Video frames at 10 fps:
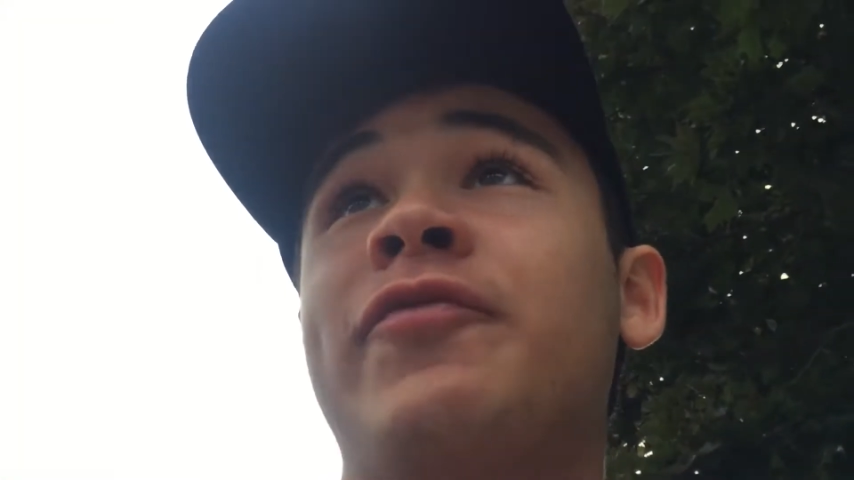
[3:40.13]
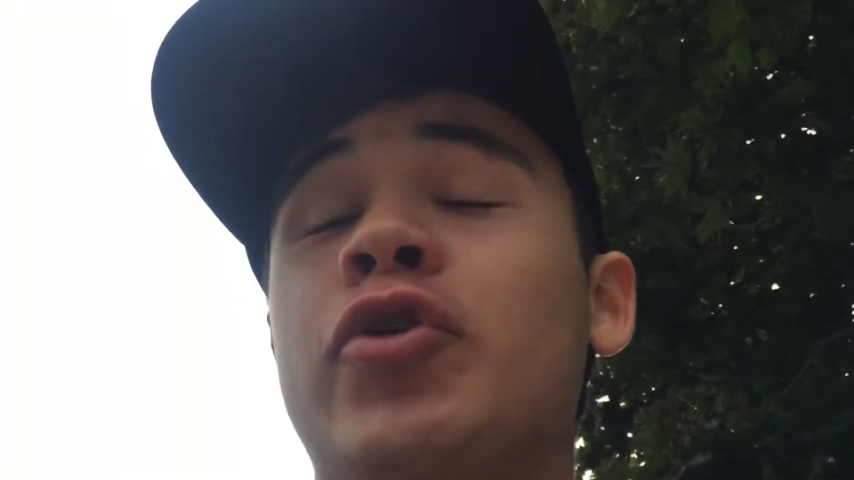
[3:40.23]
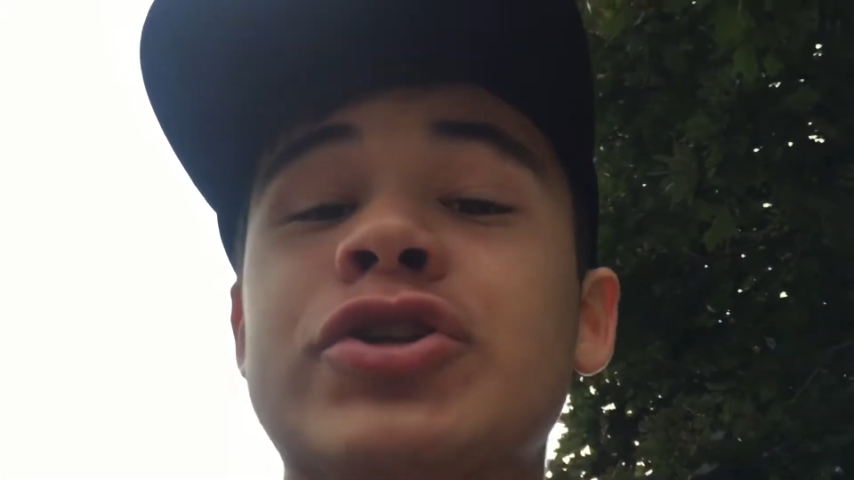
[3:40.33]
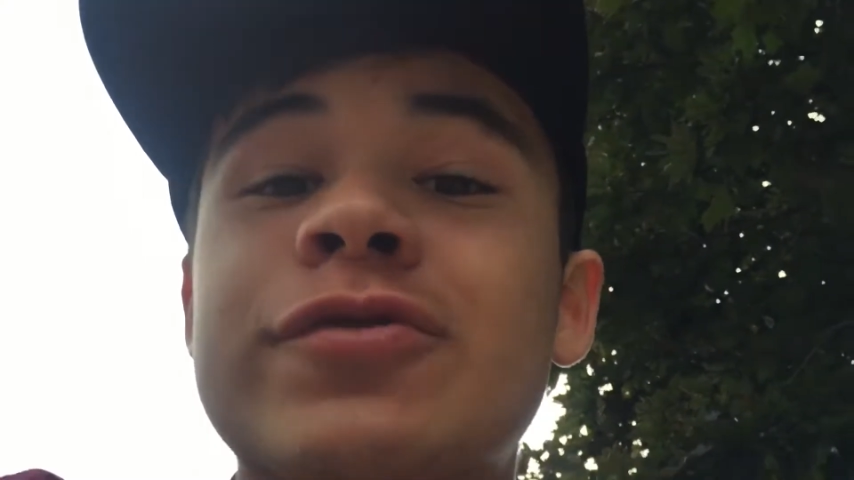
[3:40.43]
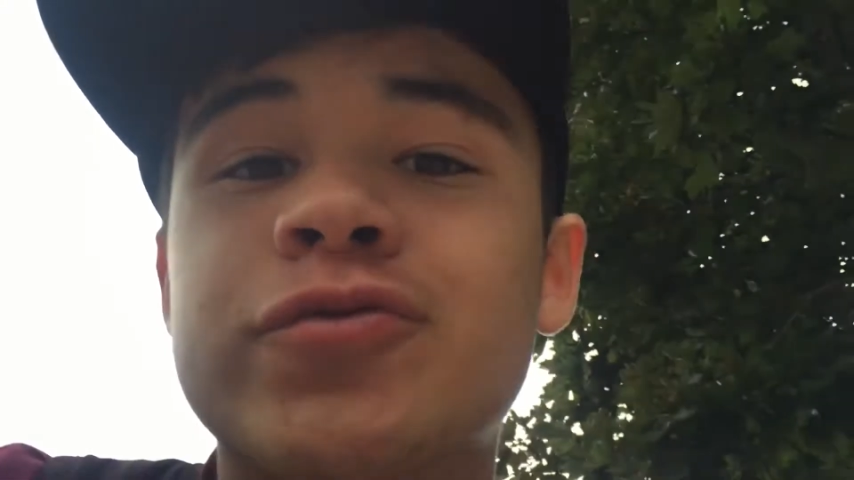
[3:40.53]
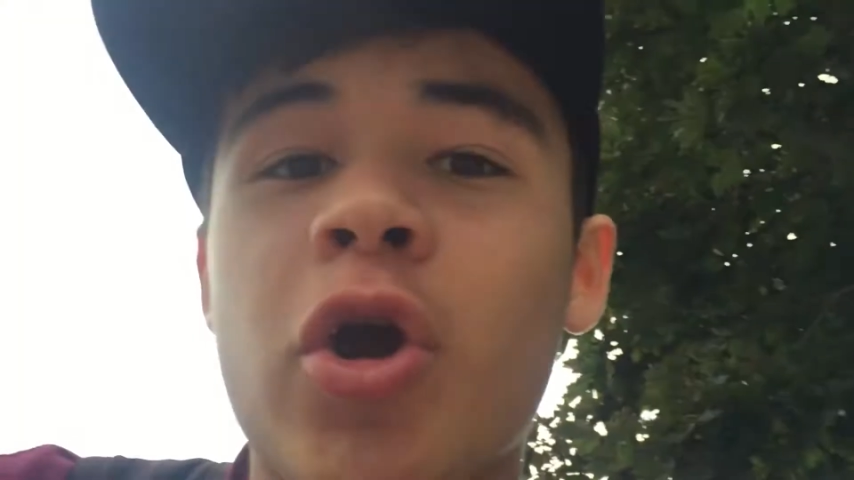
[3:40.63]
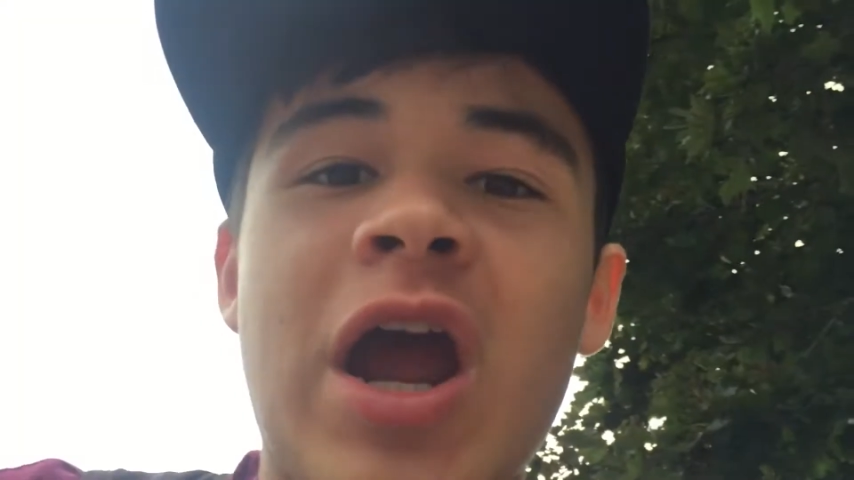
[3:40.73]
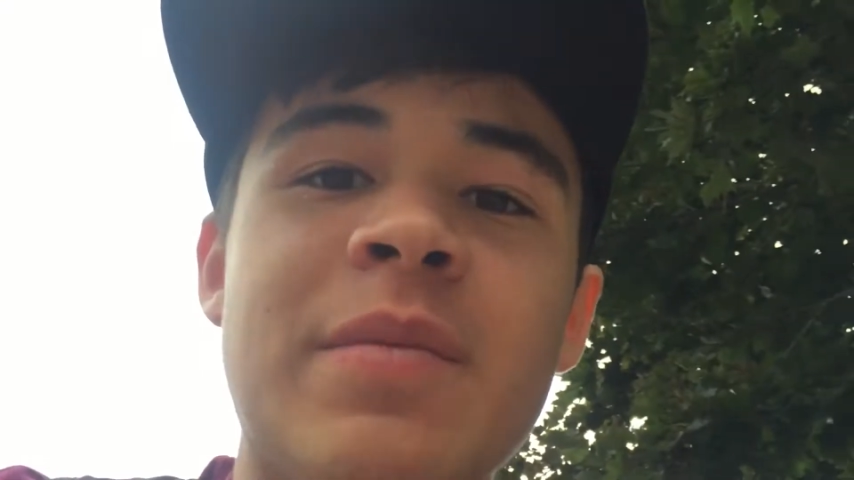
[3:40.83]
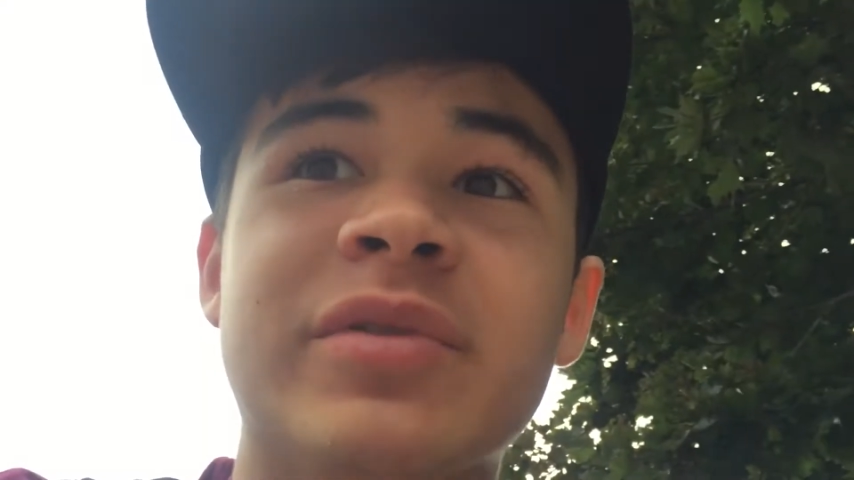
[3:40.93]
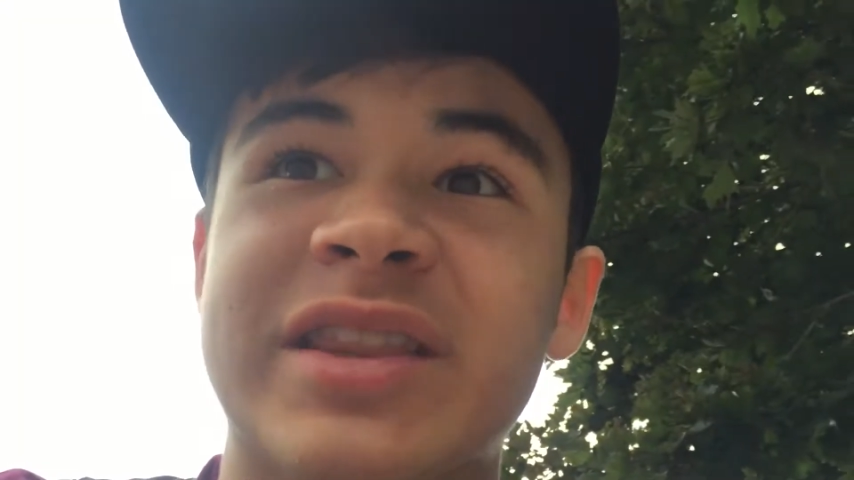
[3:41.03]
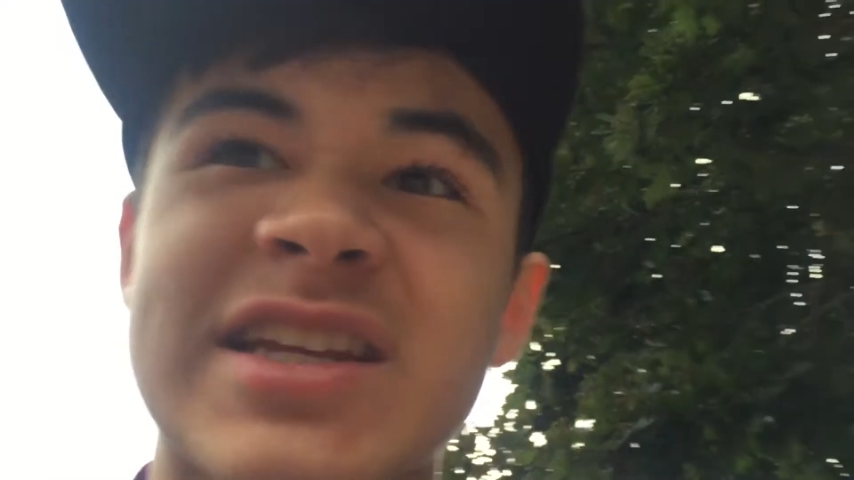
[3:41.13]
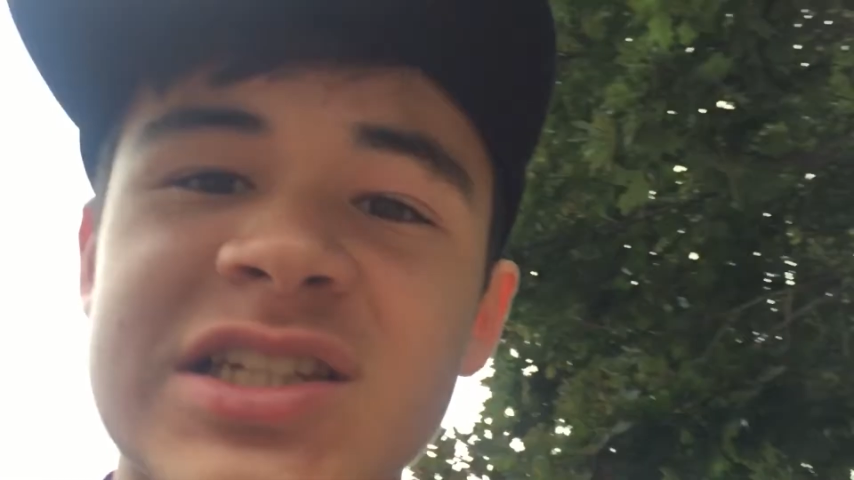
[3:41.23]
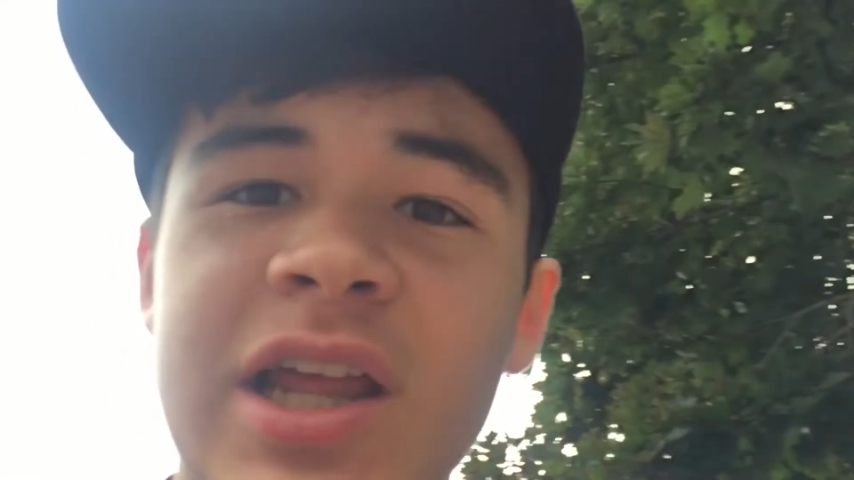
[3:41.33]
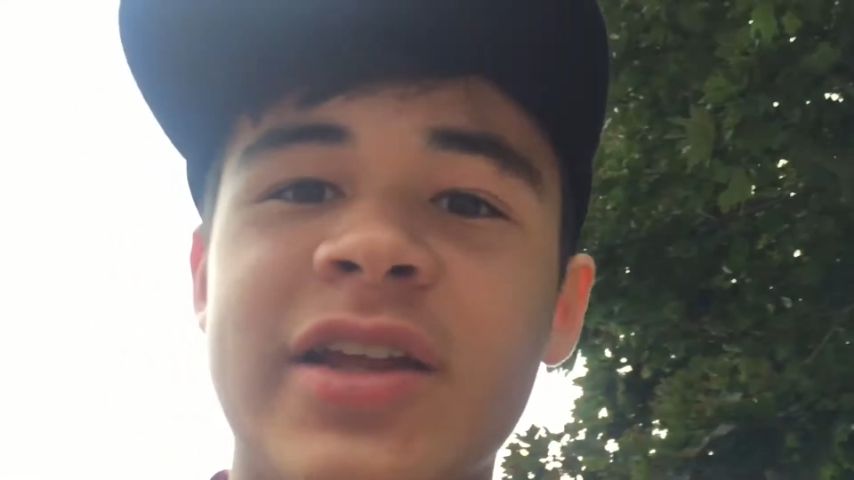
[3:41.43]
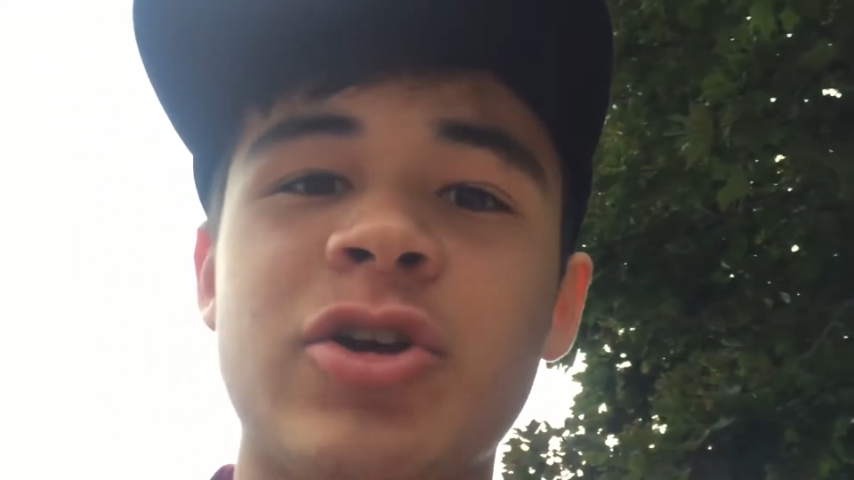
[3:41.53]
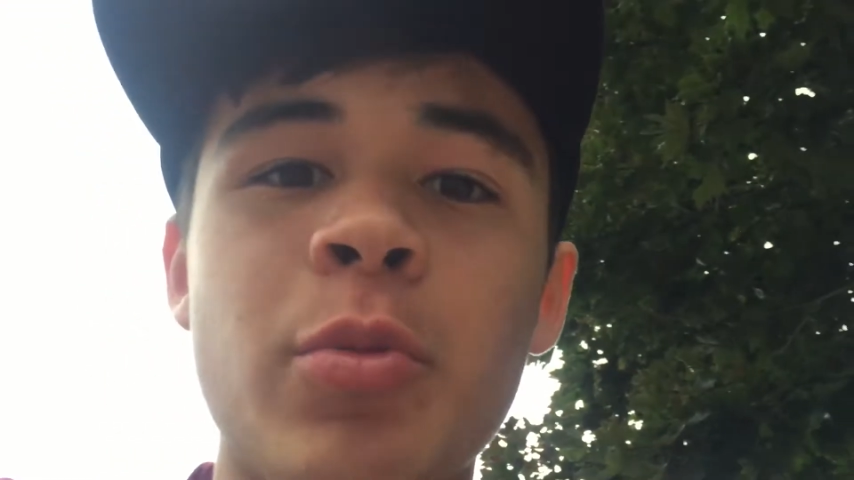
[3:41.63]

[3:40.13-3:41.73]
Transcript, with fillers: If you unsubscribe, dislike,